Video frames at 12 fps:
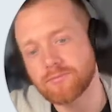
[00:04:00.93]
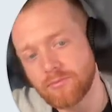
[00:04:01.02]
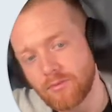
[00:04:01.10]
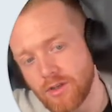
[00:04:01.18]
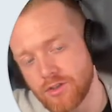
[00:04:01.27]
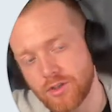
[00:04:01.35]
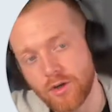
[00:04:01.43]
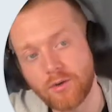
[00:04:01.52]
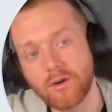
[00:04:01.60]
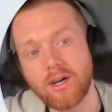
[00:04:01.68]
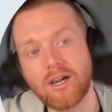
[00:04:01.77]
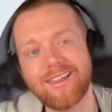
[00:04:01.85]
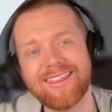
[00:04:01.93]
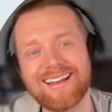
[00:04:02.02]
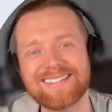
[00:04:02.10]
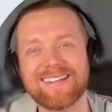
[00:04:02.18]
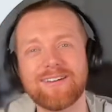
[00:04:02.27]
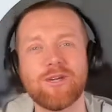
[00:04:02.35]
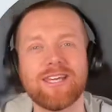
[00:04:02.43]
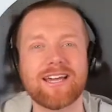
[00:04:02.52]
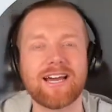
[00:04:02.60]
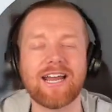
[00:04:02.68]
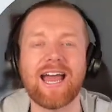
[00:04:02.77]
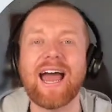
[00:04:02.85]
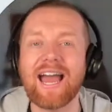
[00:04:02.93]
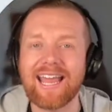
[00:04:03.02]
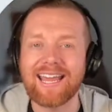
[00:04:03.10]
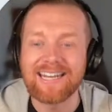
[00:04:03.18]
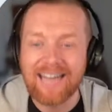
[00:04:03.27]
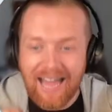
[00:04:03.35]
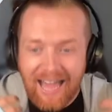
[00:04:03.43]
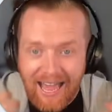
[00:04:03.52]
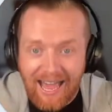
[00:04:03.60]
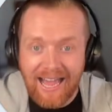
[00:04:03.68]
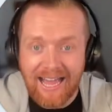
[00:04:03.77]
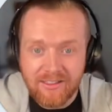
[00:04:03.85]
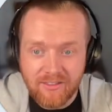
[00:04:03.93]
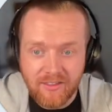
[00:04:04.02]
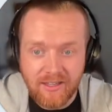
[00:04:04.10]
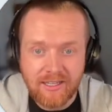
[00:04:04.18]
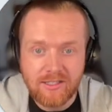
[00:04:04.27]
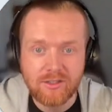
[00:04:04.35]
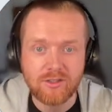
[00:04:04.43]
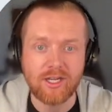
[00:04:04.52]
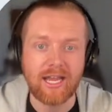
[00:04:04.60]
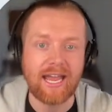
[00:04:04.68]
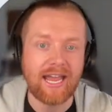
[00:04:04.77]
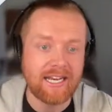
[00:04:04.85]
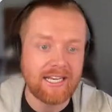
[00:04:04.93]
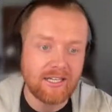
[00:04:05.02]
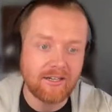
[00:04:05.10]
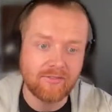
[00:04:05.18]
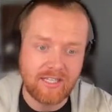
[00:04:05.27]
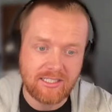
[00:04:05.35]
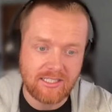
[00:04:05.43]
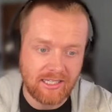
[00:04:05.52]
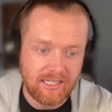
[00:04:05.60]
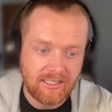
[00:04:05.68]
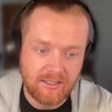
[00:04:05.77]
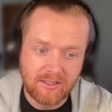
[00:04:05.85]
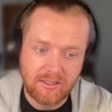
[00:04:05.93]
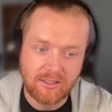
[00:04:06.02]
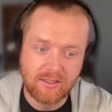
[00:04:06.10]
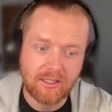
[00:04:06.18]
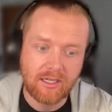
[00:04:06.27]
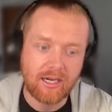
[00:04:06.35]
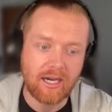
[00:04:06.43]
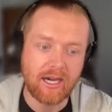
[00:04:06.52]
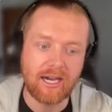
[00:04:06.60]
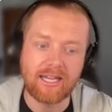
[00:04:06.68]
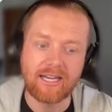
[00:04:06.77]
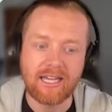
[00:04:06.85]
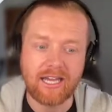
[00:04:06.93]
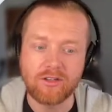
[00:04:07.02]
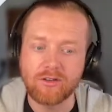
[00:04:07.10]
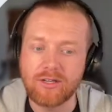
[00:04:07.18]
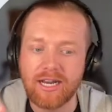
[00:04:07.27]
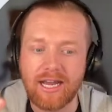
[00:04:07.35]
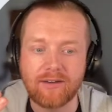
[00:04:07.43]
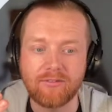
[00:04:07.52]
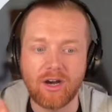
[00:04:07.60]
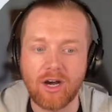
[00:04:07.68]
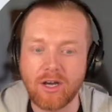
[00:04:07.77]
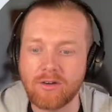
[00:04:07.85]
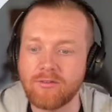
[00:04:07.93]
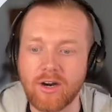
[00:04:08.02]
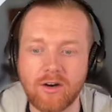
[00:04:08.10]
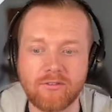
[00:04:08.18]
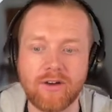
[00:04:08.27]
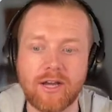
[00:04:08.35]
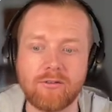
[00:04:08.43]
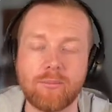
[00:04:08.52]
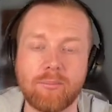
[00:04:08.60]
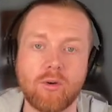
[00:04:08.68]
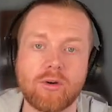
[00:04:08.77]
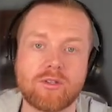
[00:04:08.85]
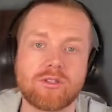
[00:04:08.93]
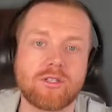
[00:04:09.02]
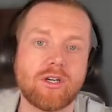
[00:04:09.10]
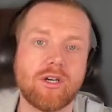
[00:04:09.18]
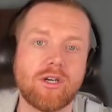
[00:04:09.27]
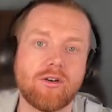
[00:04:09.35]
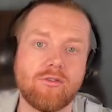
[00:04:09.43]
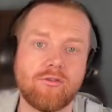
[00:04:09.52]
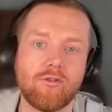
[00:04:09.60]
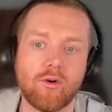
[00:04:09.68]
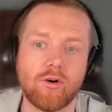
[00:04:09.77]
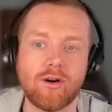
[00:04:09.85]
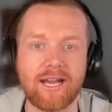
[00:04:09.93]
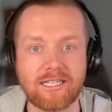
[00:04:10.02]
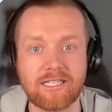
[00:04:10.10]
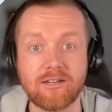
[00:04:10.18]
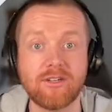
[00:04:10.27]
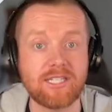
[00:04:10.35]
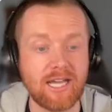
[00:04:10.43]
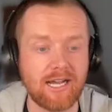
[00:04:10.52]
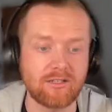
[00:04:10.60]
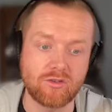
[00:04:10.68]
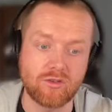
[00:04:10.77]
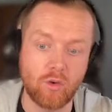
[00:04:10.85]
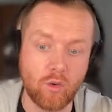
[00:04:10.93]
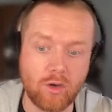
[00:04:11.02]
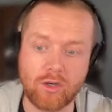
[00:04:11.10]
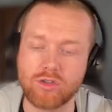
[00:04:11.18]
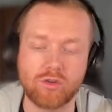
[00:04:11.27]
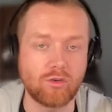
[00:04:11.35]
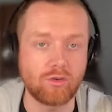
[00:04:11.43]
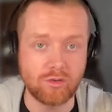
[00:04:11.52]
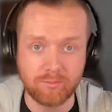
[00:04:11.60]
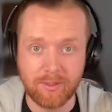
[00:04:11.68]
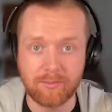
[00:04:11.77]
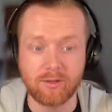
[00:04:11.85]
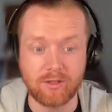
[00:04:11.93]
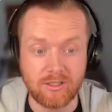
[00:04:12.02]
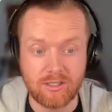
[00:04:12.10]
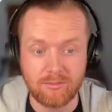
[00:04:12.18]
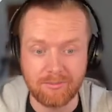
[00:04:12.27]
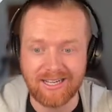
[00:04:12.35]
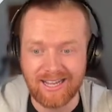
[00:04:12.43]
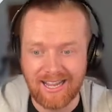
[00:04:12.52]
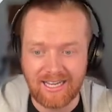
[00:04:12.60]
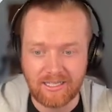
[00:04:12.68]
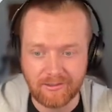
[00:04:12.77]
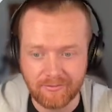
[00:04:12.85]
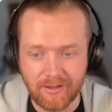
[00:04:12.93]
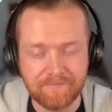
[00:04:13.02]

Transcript: So that's how we kind of can add things to any of these lists. And again, you can have unverified reports for activities, hazards, or controls. People can submit any of them.